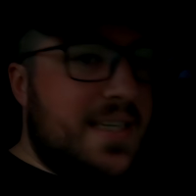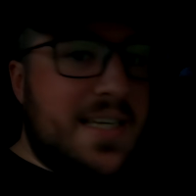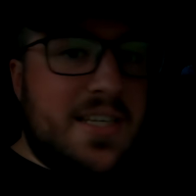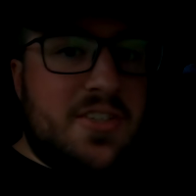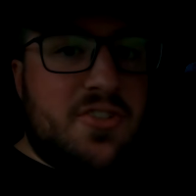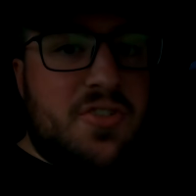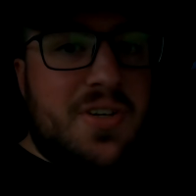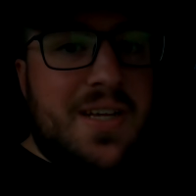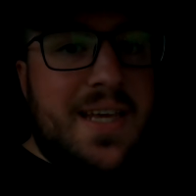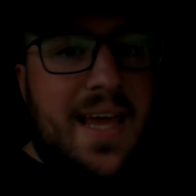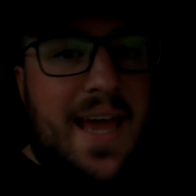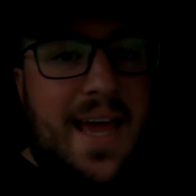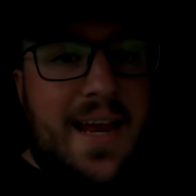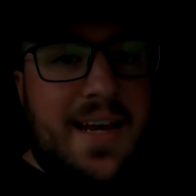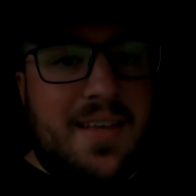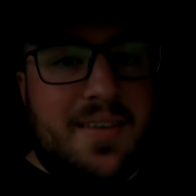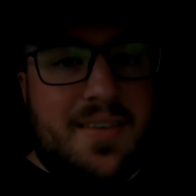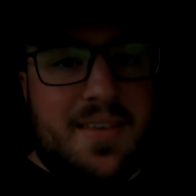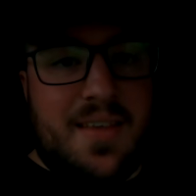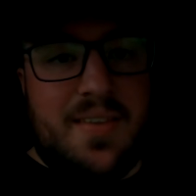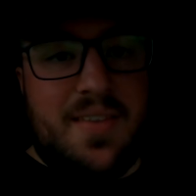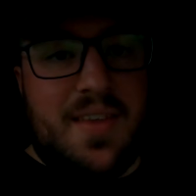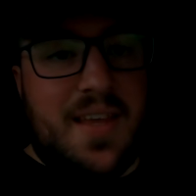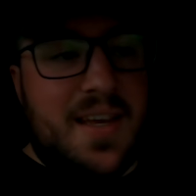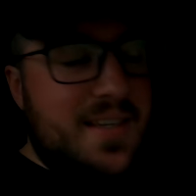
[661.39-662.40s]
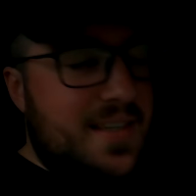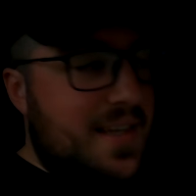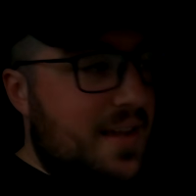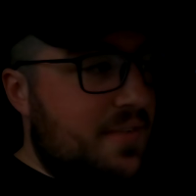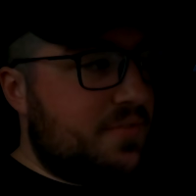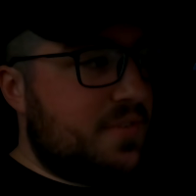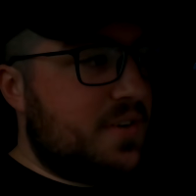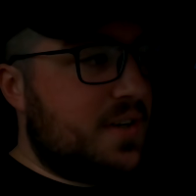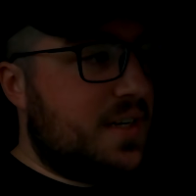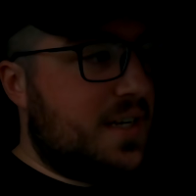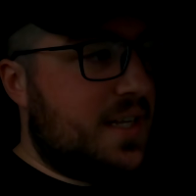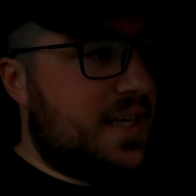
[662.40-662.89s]
literally anything, then
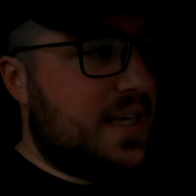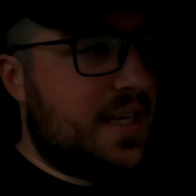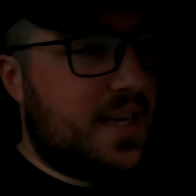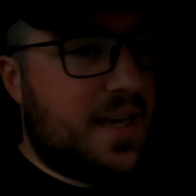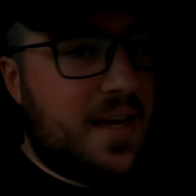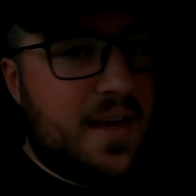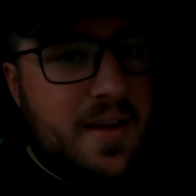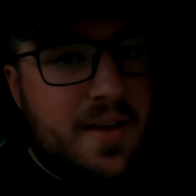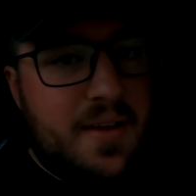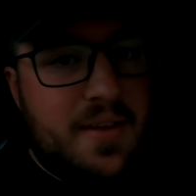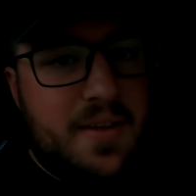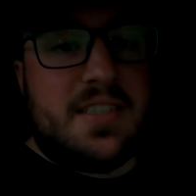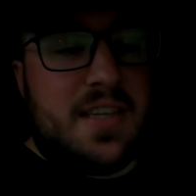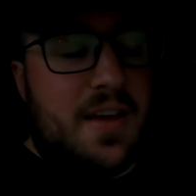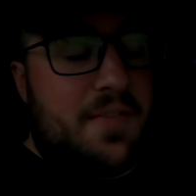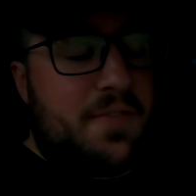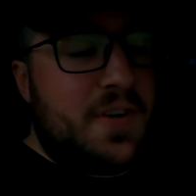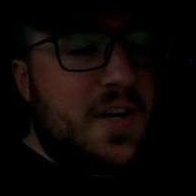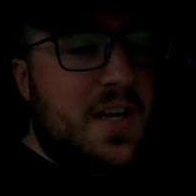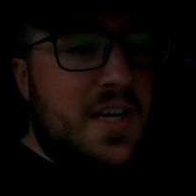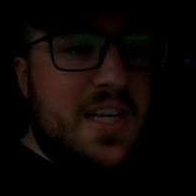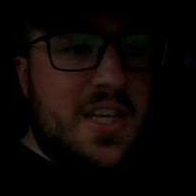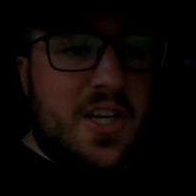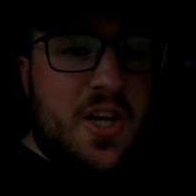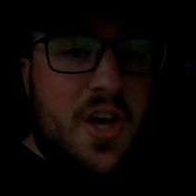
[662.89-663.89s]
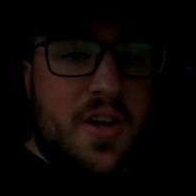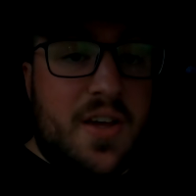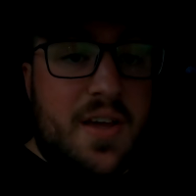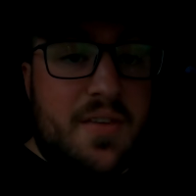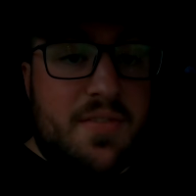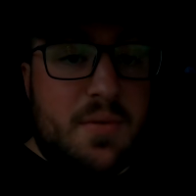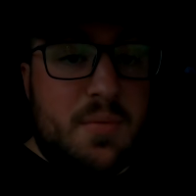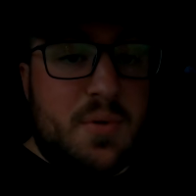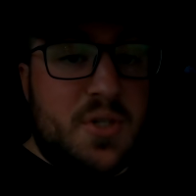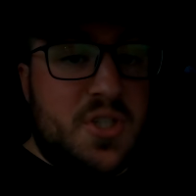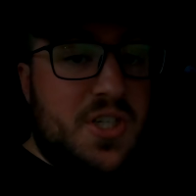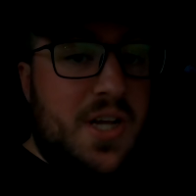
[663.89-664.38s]
definitely go
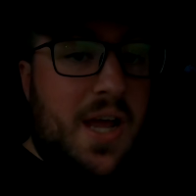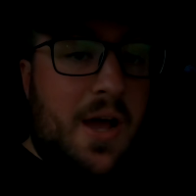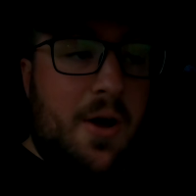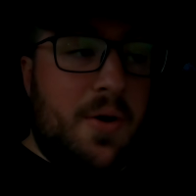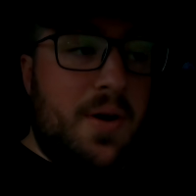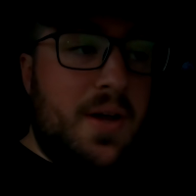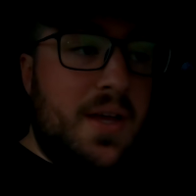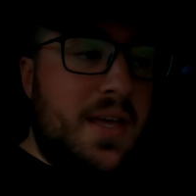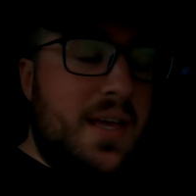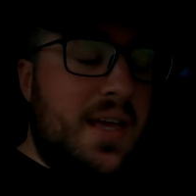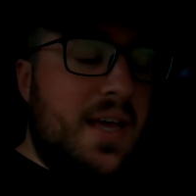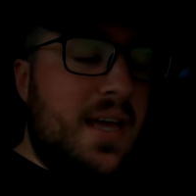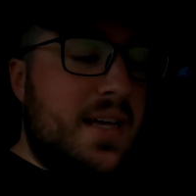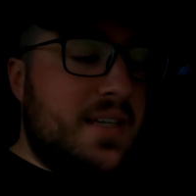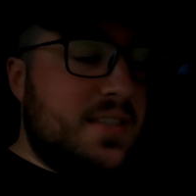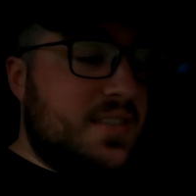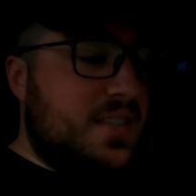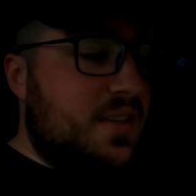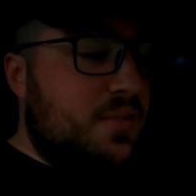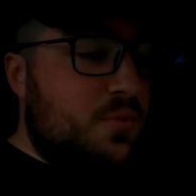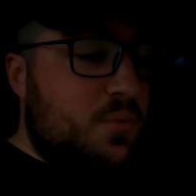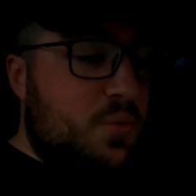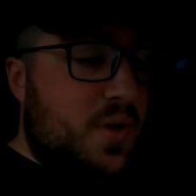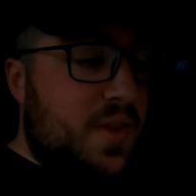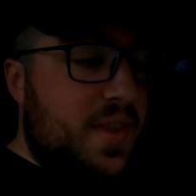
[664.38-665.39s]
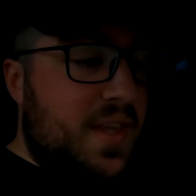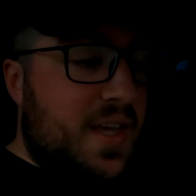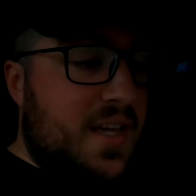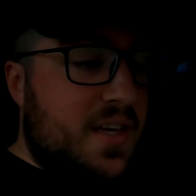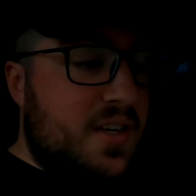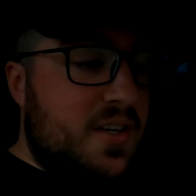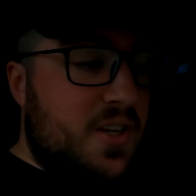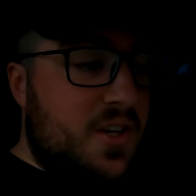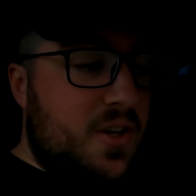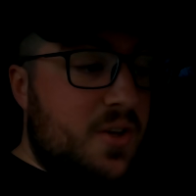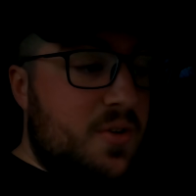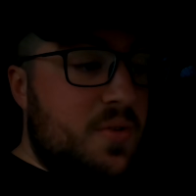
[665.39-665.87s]
give them a shout, see what they
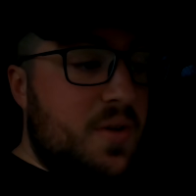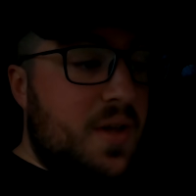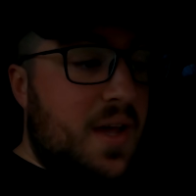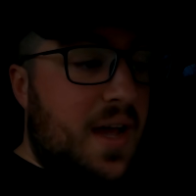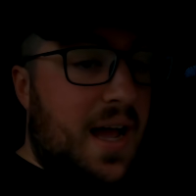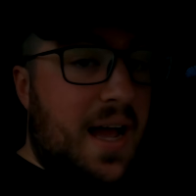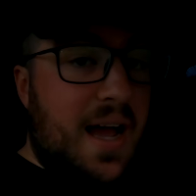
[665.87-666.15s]
can do.